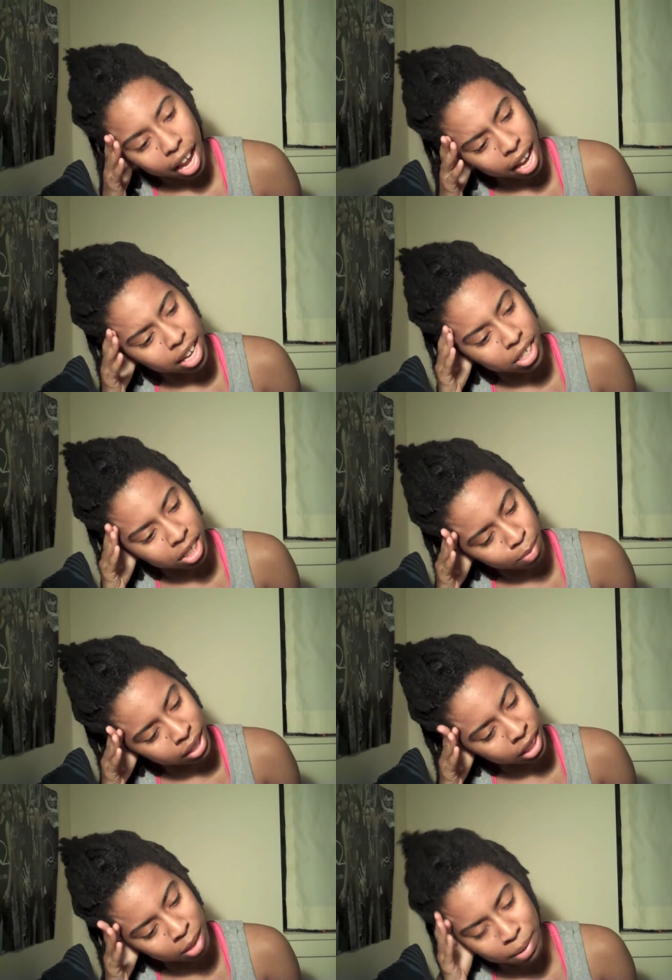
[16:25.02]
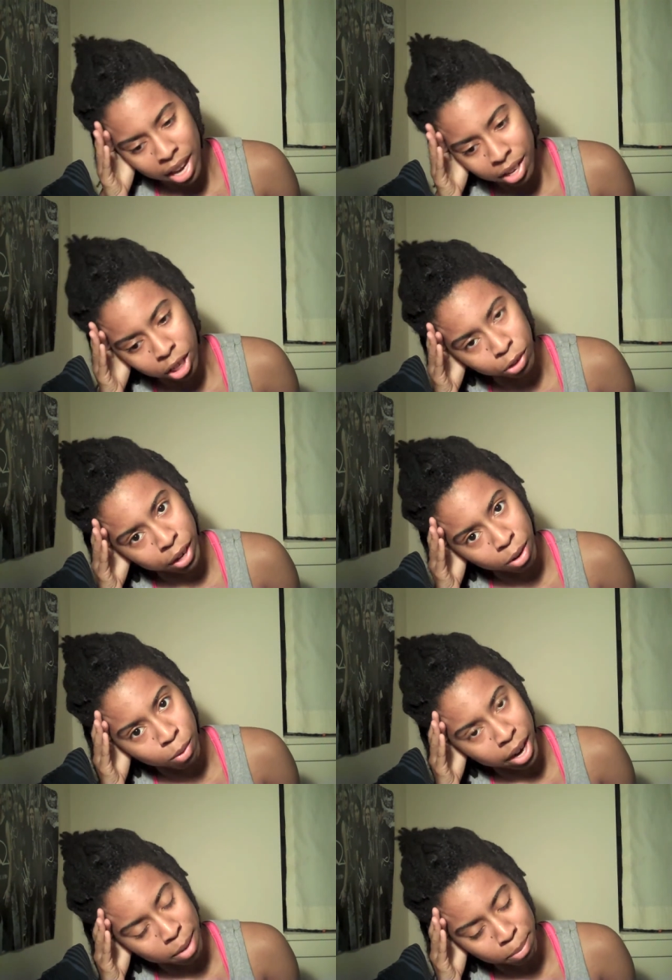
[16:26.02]
and she's basically being the great
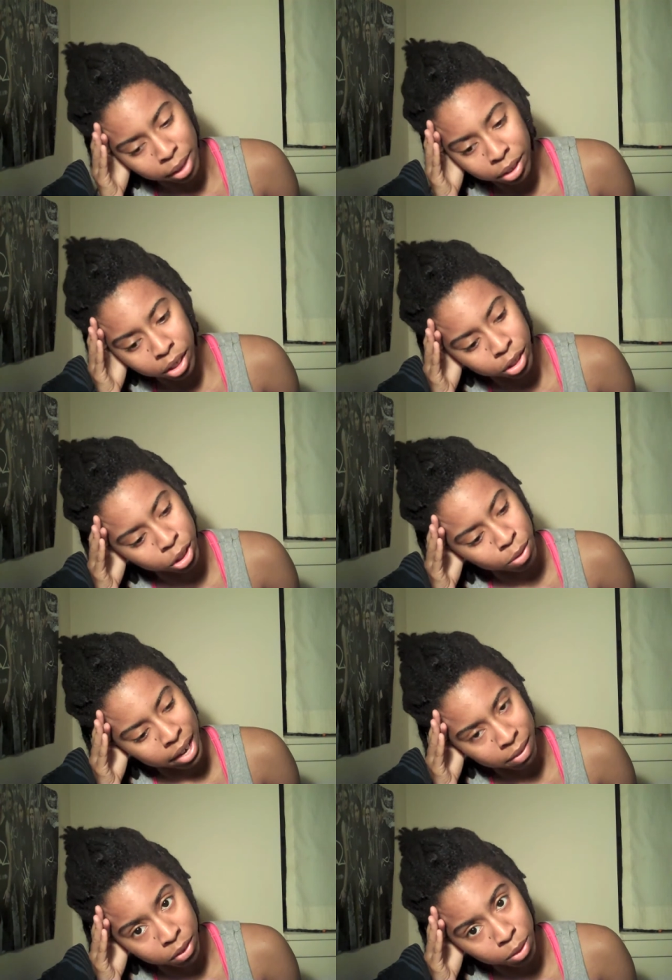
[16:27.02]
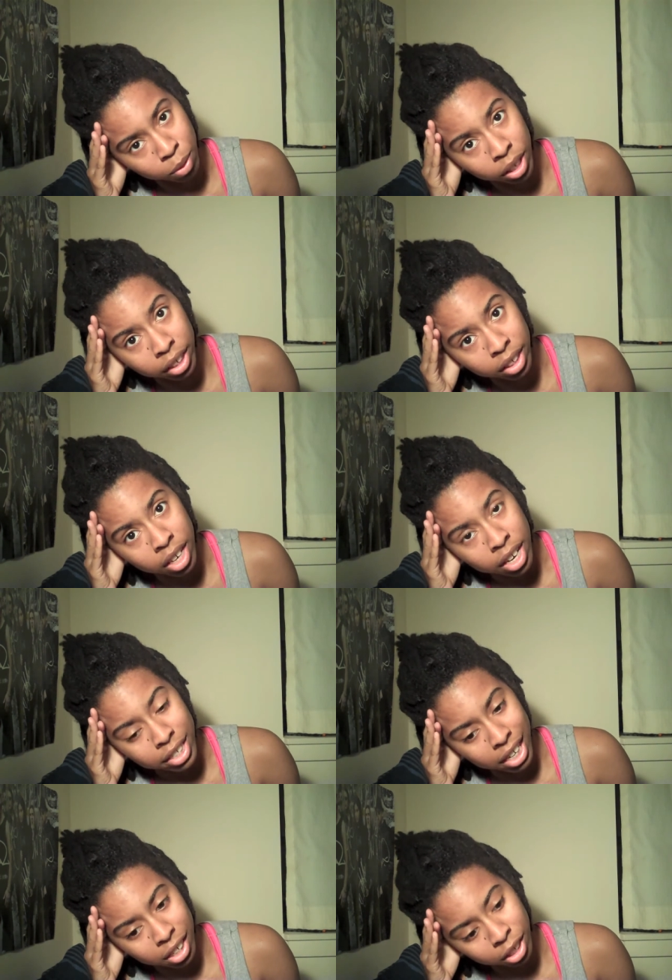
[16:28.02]
white mother to everyone,
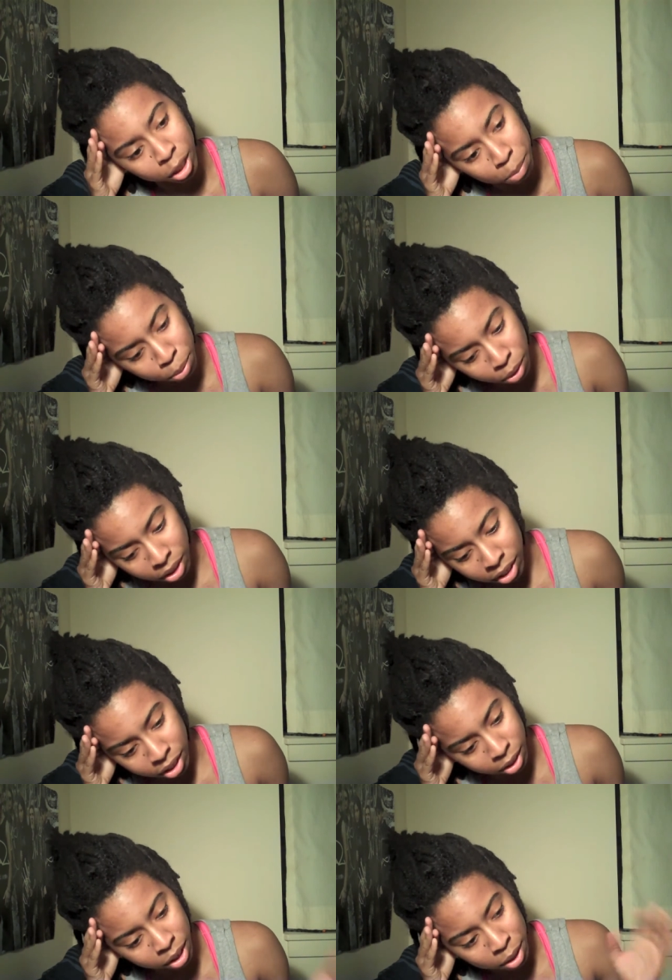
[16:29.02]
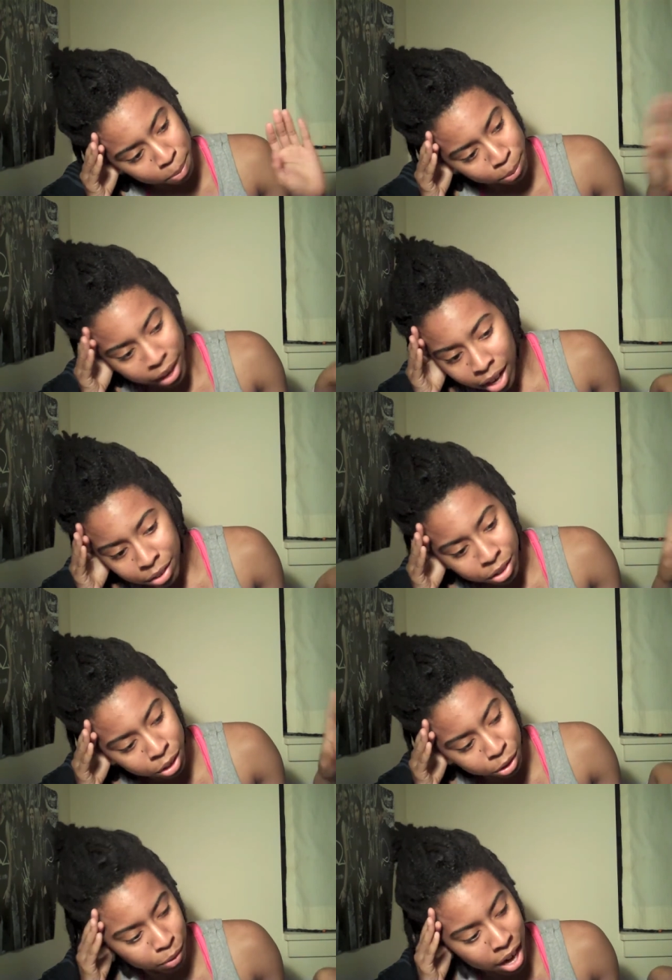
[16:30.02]
telling her poor little brown
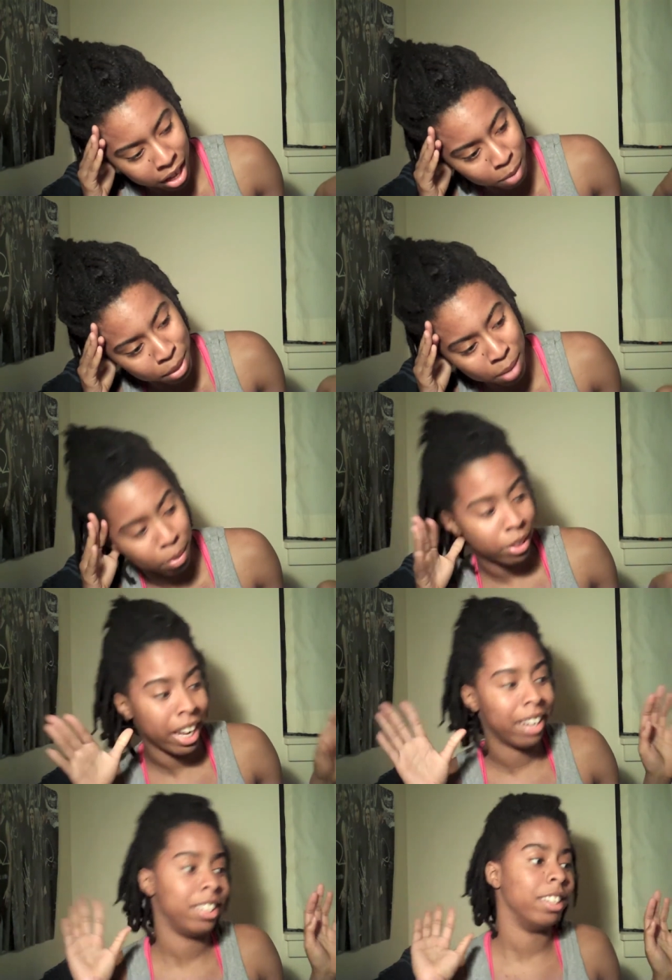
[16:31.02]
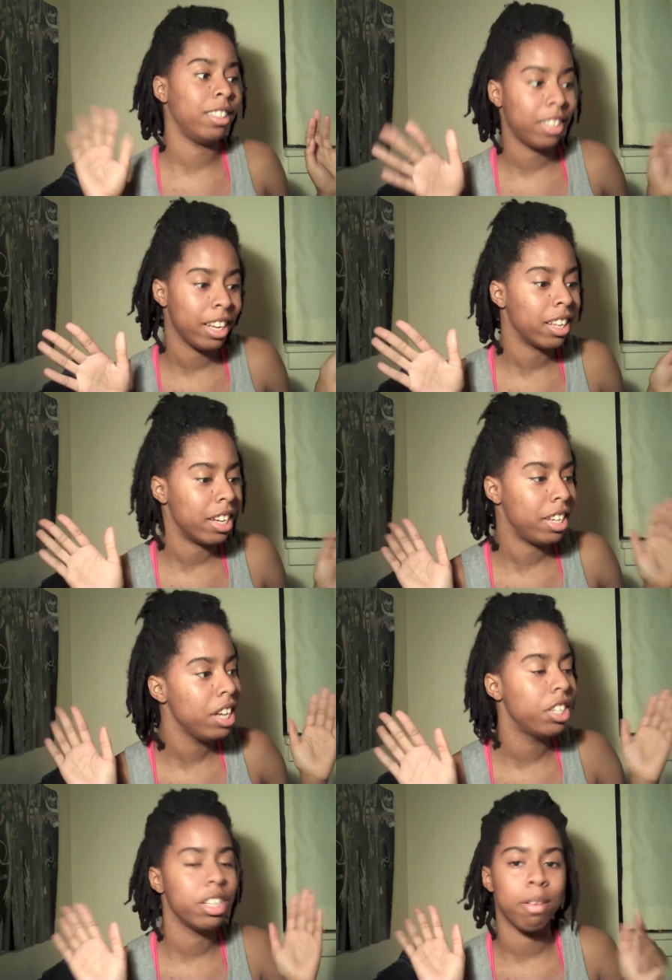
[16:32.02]
Dothraki people not to steal and
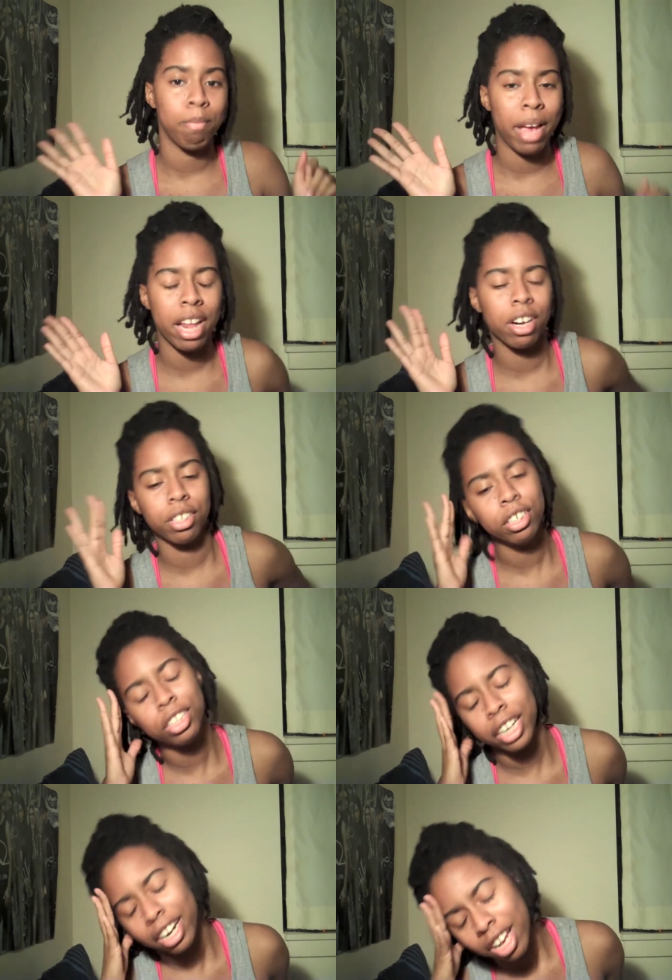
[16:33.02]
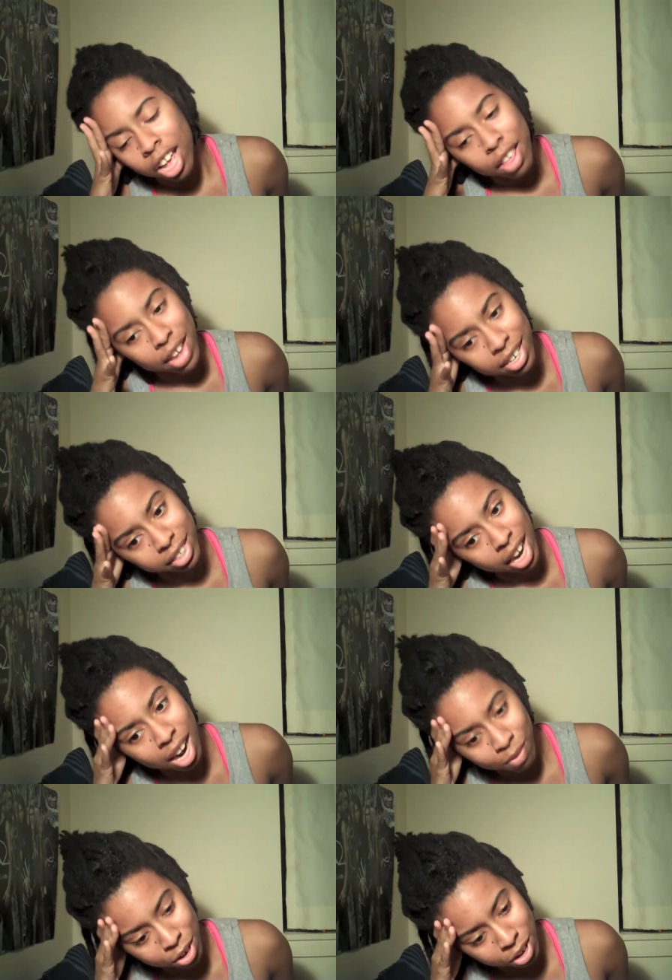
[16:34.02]
teaching them manners and shit. That just kind of